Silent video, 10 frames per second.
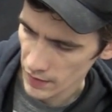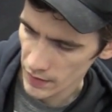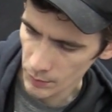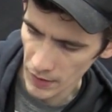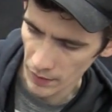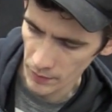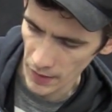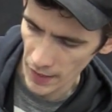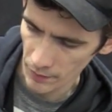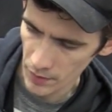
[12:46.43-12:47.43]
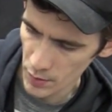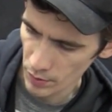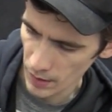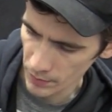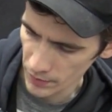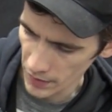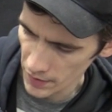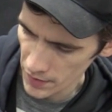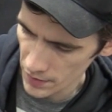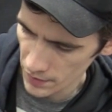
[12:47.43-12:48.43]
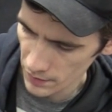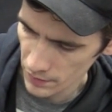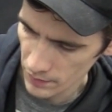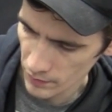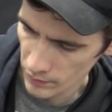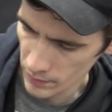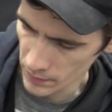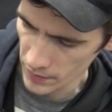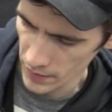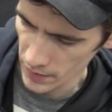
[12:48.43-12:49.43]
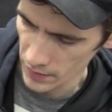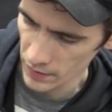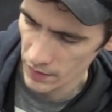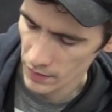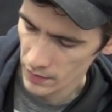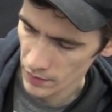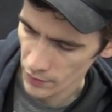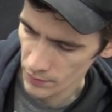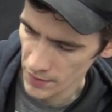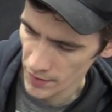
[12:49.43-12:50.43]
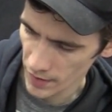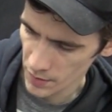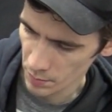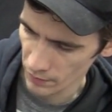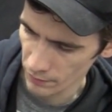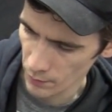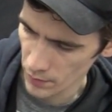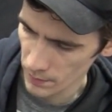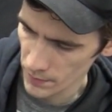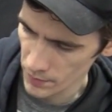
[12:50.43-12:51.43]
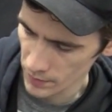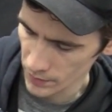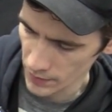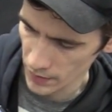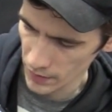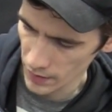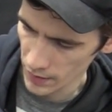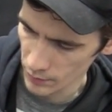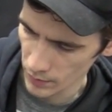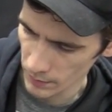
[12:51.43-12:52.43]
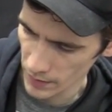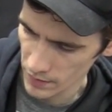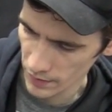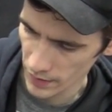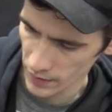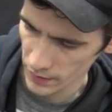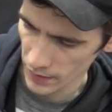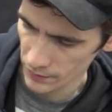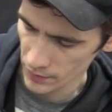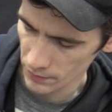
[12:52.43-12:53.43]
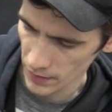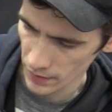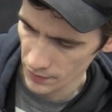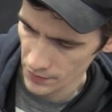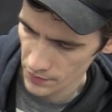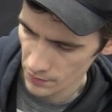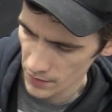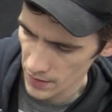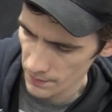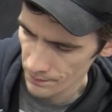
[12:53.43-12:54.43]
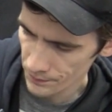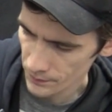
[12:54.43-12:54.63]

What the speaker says: and we have the average populate here from the three tests performed. You can look at any one by sliding left or right on the screen.